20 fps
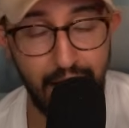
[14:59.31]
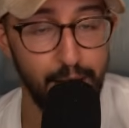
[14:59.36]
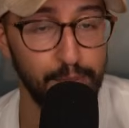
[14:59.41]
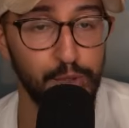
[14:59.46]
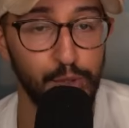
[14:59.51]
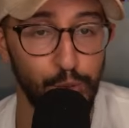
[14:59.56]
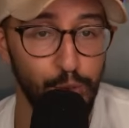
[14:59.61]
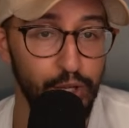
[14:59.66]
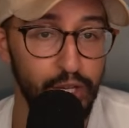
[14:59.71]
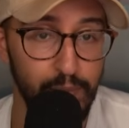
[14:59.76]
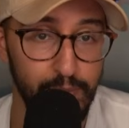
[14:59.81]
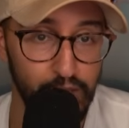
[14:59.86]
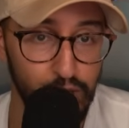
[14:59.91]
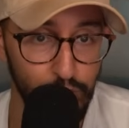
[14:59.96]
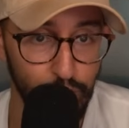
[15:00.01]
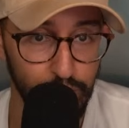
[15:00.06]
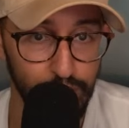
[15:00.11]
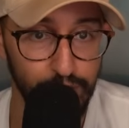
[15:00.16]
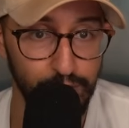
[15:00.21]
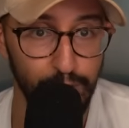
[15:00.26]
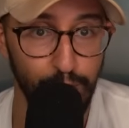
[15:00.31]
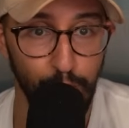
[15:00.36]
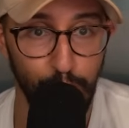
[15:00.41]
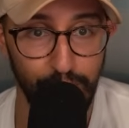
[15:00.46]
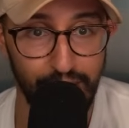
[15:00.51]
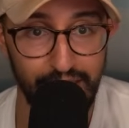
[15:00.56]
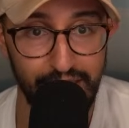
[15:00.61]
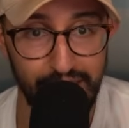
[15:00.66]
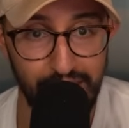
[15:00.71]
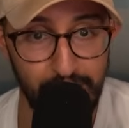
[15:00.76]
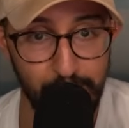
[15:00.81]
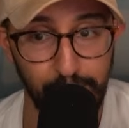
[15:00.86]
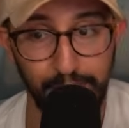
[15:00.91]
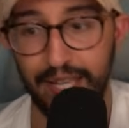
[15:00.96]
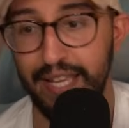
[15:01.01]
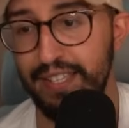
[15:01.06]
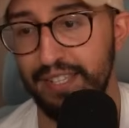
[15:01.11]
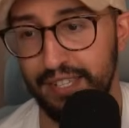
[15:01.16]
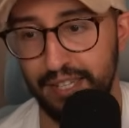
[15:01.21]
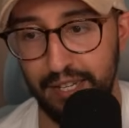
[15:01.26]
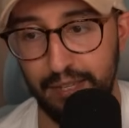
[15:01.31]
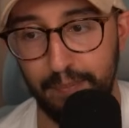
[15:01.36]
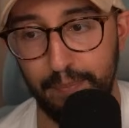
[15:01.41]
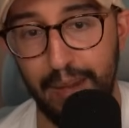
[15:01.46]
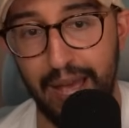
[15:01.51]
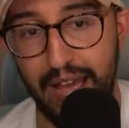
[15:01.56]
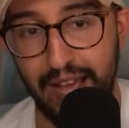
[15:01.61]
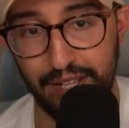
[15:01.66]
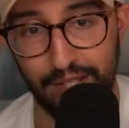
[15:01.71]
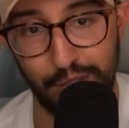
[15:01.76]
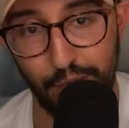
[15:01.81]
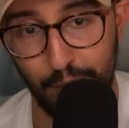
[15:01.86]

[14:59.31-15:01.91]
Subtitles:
absolutely going to be searching for in the Blaziken pack.